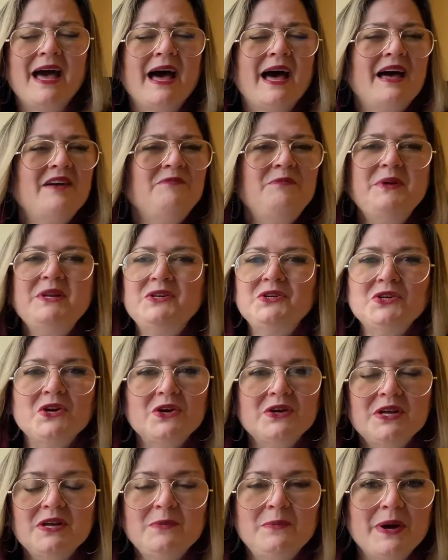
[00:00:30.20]
I've been
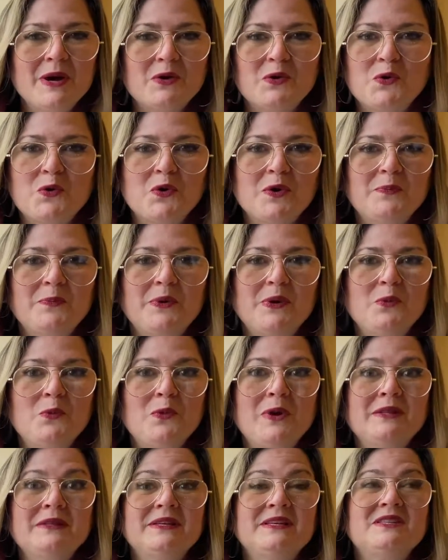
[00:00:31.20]
talking about corporate
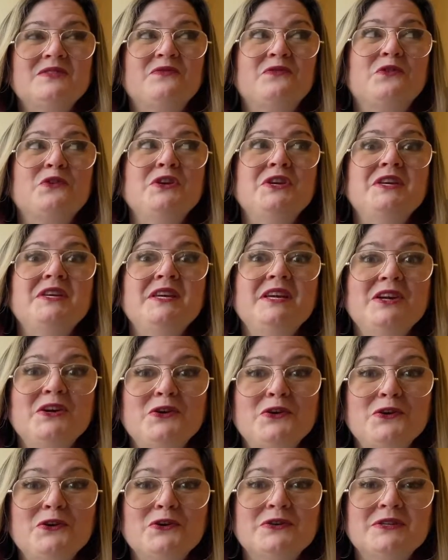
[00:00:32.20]
wellness for
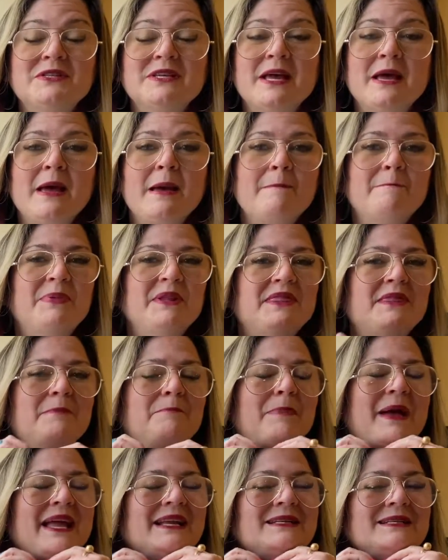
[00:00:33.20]
years, but the
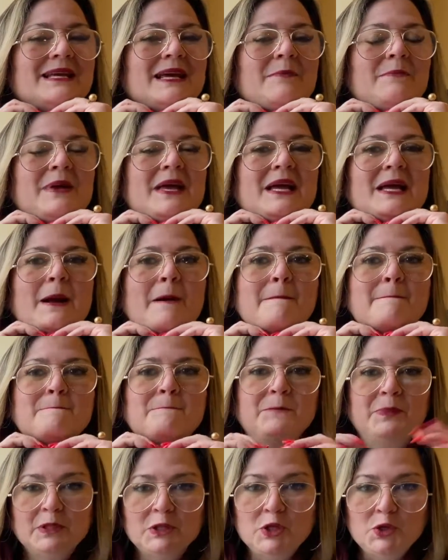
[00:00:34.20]
pandemic
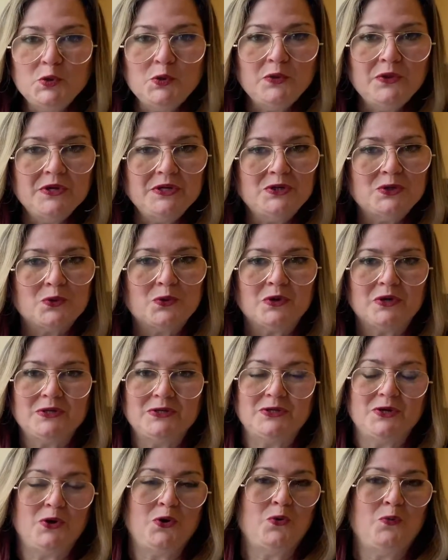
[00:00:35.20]
blew the
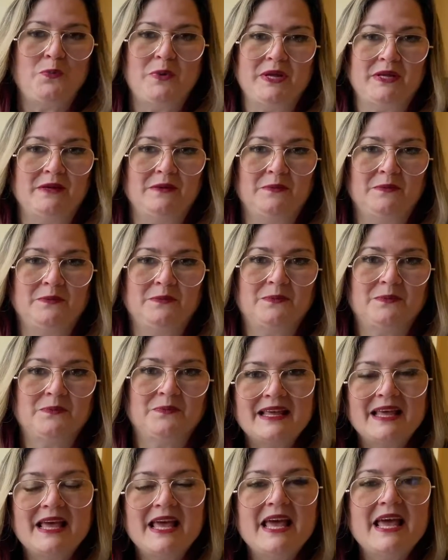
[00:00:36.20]
doors open.
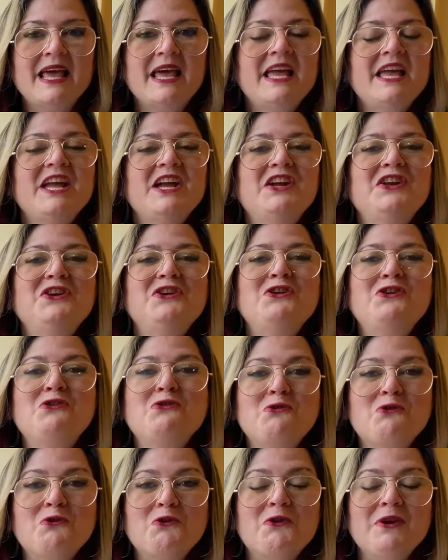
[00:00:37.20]

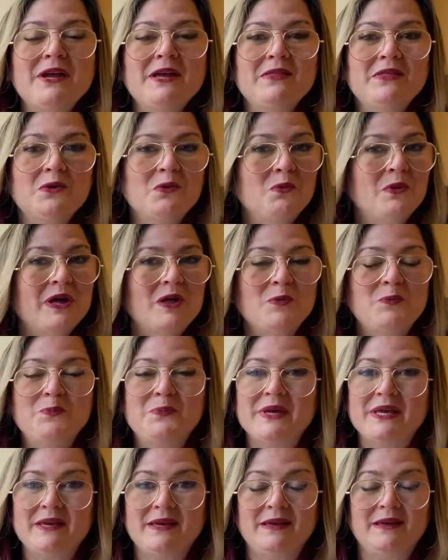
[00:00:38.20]
Ignoring the
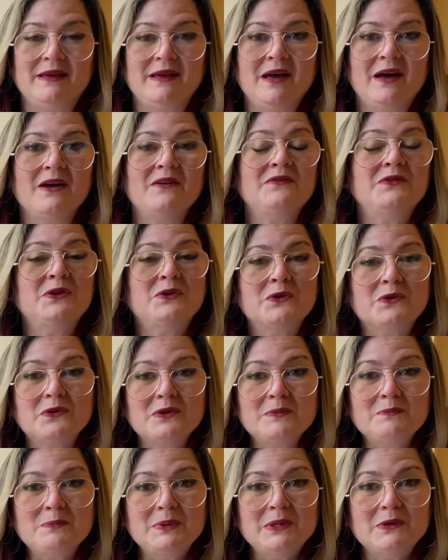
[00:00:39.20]
well-being of your
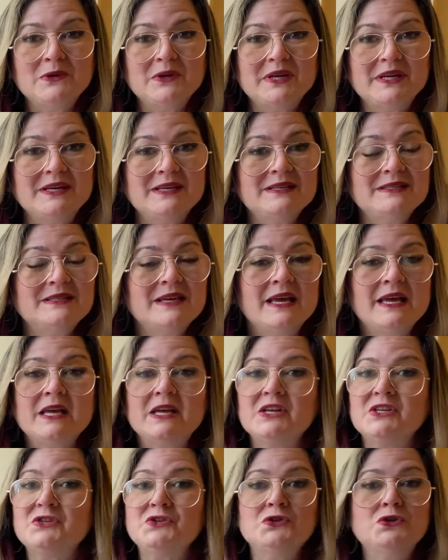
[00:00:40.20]
employees
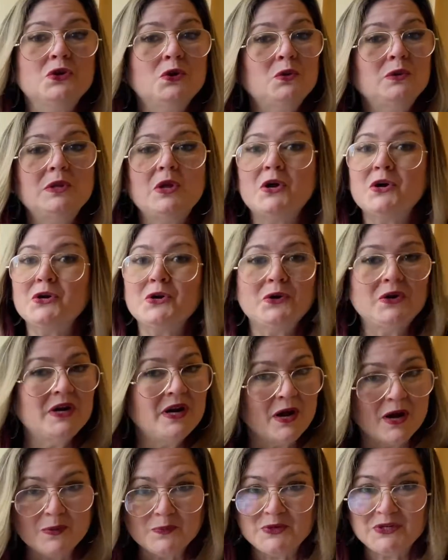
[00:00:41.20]
is no longer an
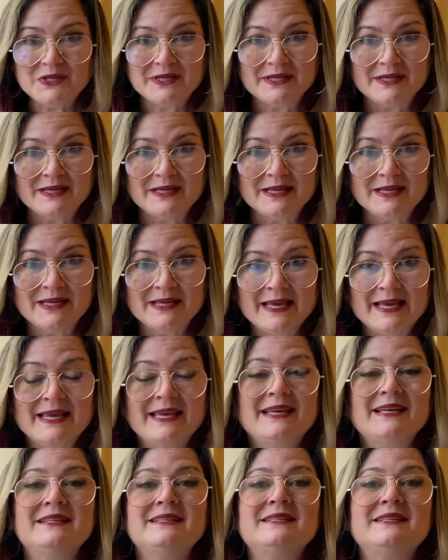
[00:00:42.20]
option,
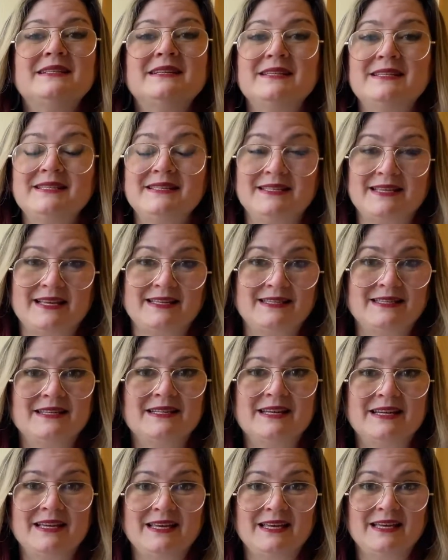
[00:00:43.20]
it's a
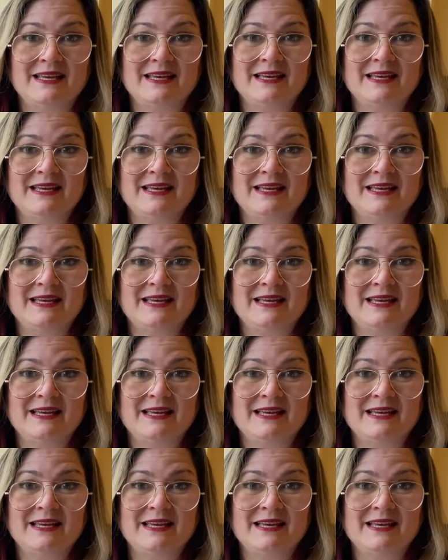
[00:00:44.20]
necessity.